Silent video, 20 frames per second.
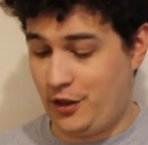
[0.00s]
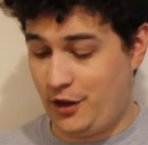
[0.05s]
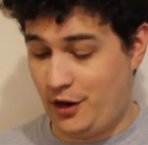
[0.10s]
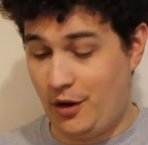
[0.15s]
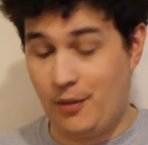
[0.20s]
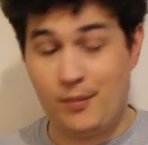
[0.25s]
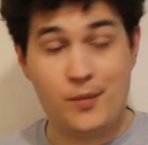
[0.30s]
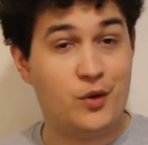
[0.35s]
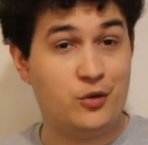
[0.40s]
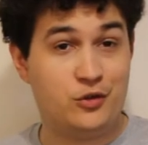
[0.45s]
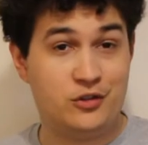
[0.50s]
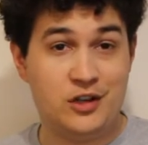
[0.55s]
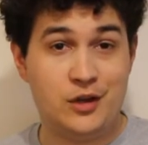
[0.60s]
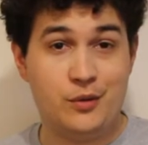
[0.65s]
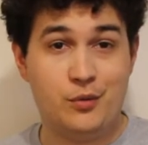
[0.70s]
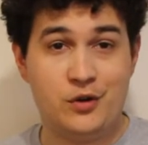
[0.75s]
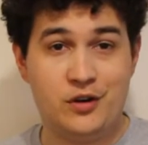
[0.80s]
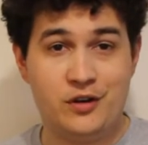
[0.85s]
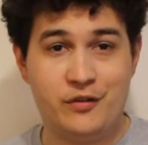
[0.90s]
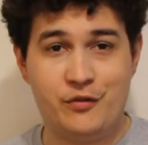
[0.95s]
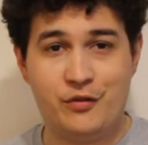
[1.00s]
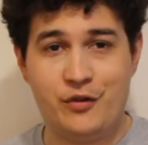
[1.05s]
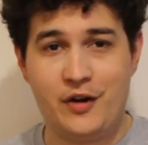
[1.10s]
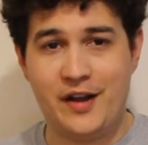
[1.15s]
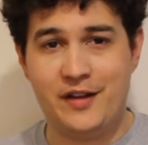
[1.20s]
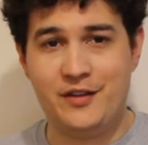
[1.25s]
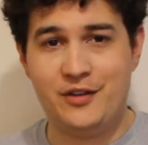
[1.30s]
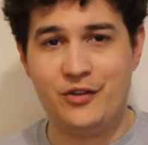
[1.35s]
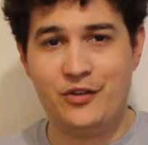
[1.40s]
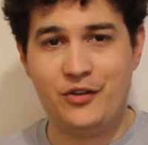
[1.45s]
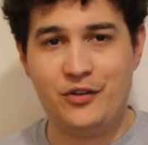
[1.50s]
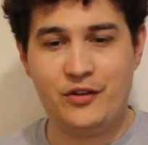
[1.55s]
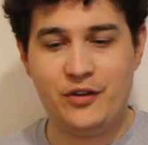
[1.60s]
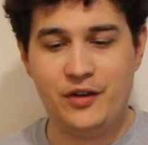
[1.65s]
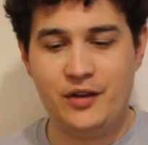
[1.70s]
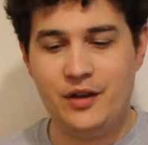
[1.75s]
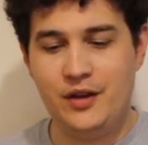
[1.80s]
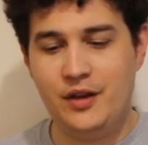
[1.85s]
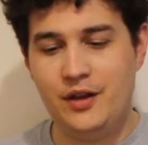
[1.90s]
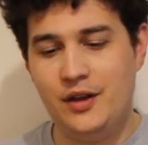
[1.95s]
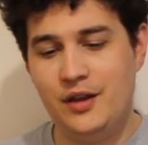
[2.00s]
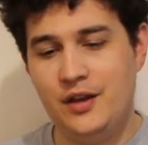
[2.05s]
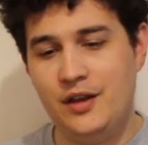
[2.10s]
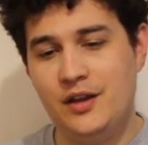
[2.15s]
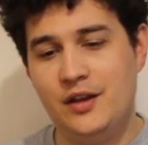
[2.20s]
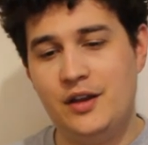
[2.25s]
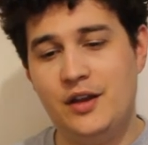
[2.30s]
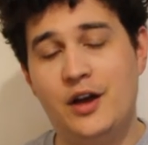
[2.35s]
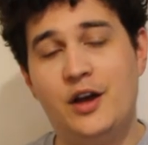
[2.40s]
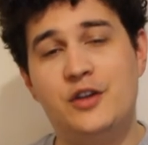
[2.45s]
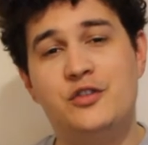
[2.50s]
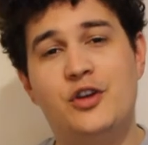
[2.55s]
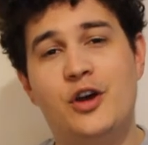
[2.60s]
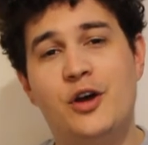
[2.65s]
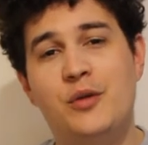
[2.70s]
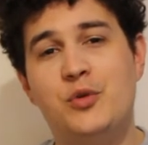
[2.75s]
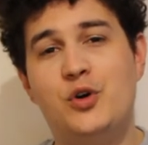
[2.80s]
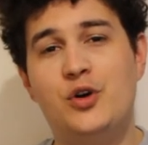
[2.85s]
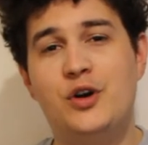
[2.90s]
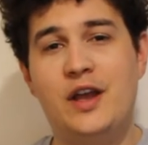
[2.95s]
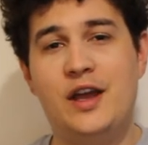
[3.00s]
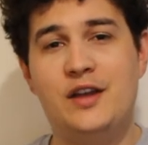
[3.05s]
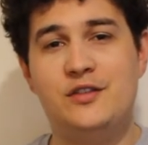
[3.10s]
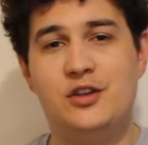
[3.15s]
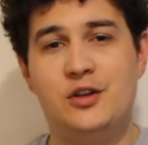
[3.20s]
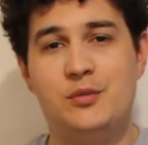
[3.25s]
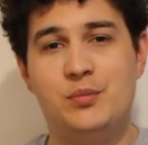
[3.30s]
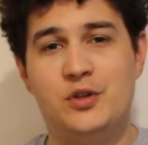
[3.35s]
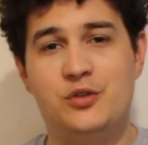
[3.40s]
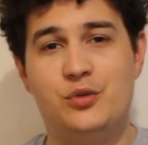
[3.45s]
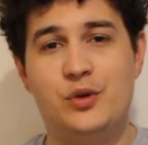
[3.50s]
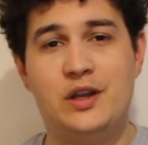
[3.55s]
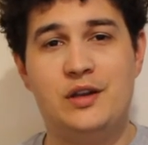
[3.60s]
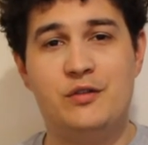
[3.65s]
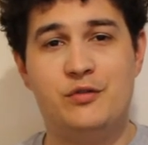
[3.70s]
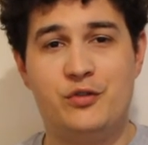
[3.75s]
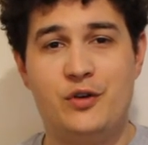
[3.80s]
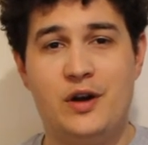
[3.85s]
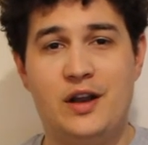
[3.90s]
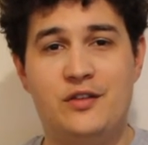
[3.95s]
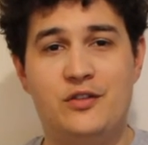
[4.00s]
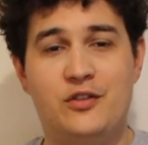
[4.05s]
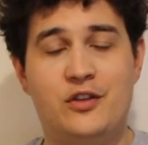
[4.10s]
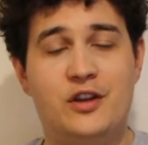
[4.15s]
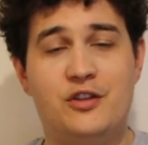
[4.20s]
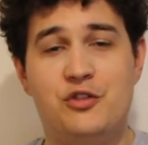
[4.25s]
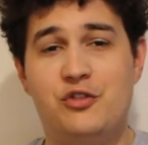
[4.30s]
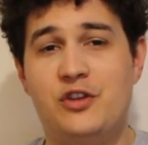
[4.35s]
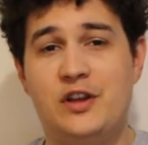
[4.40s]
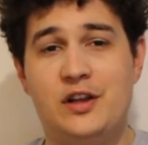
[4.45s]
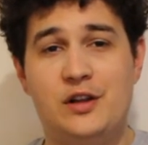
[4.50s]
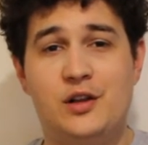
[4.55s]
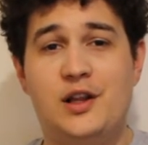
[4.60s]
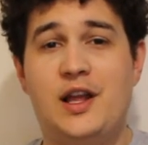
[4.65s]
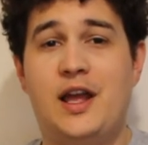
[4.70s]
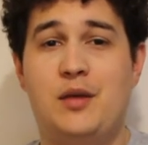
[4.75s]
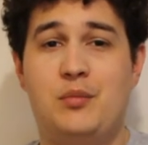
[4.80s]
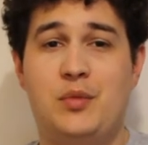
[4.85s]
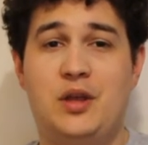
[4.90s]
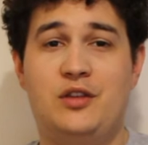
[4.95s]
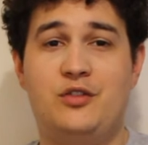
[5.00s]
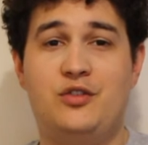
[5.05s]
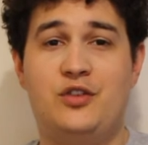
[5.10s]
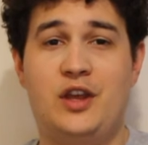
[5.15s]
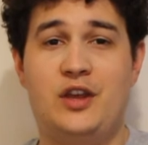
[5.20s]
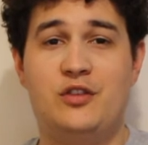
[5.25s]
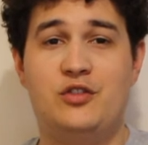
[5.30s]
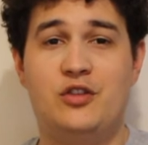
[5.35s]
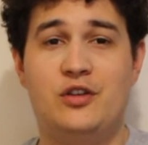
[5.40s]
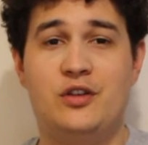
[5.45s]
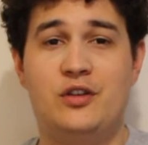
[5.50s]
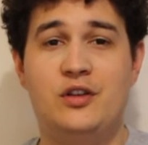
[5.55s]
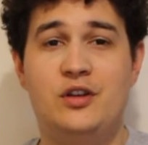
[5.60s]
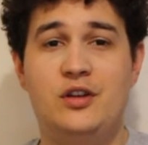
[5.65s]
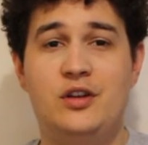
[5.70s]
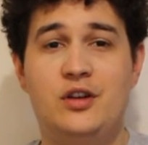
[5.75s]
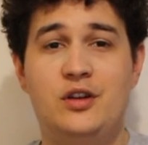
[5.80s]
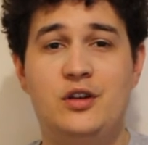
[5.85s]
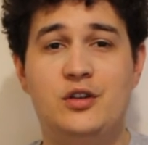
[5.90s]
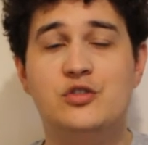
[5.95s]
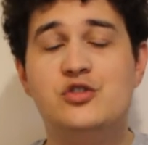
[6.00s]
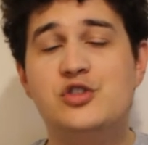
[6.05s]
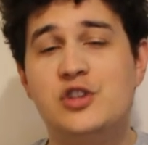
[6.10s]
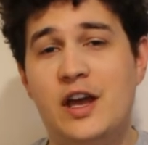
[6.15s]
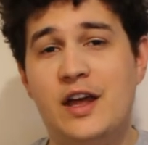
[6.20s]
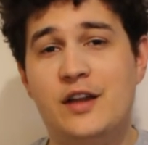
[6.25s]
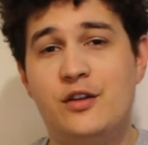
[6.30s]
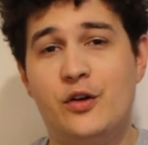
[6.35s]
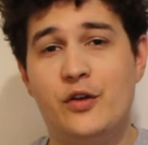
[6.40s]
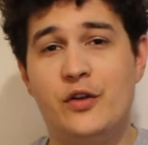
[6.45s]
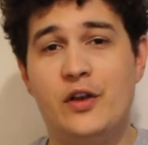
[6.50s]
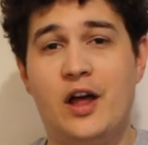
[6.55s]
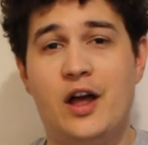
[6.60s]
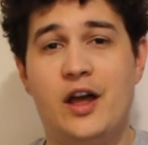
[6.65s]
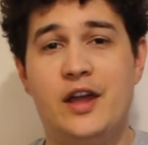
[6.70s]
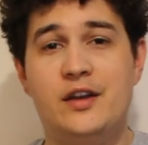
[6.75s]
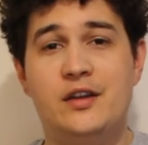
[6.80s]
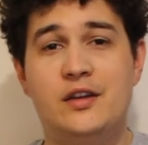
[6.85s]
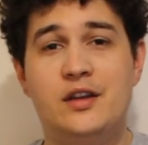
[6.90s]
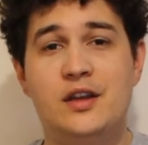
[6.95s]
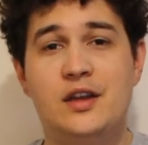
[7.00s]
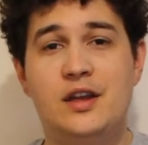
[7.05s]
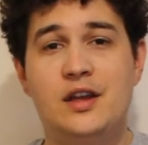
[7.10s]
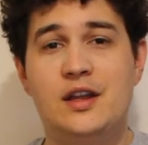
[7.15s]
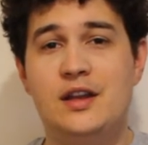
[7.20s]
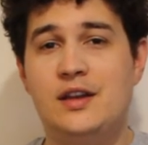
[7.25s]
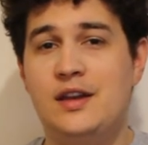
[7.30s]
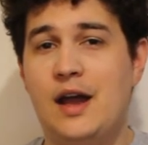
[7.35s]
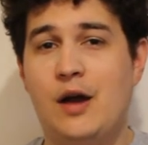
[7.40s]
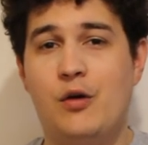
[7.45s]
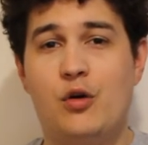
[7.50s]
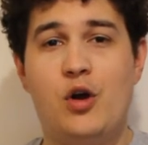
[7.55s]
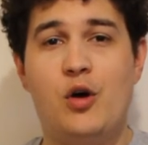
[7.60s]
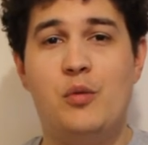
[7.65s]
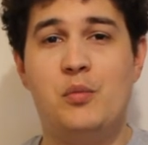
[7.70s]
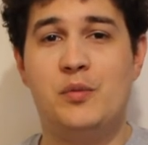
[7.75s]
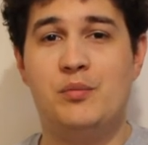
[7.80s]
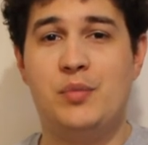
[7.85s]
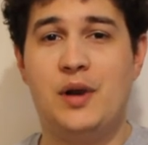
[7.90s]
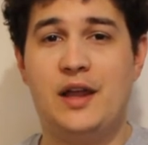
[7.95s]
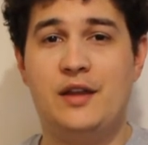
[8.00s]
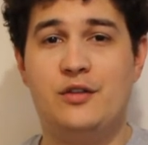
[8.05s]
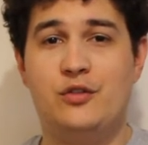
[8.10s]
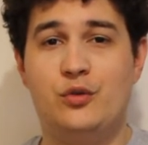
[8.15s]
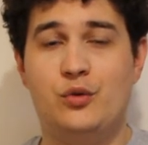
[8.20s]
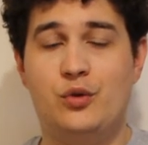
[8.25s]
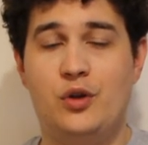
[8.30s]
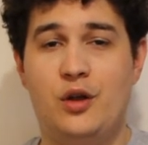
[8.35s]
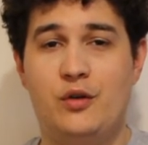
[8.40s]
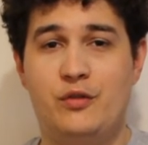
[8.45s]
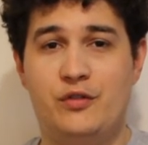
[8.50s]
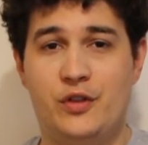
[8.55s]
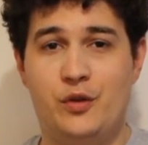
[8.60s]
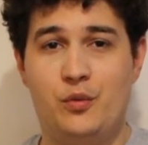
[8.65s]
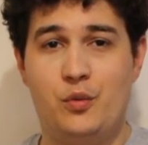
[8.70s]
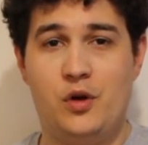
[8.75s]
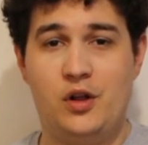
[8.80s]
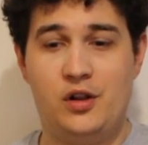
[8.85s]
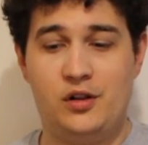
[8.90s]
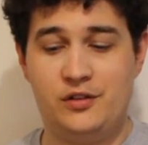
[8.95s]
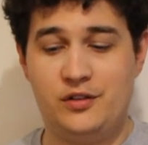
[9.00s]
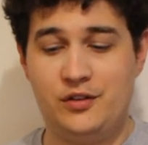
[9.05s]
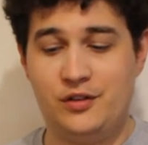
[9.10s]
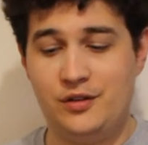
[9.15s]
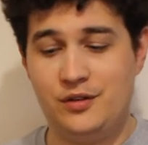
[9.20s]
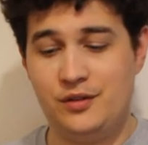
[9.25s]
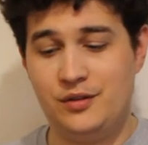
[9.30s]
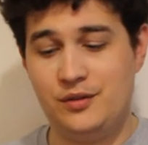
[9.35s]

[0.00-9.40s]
than our mostly wooden friends. A term created between friends in a single gaming session, shared online, now commonplace all over the world.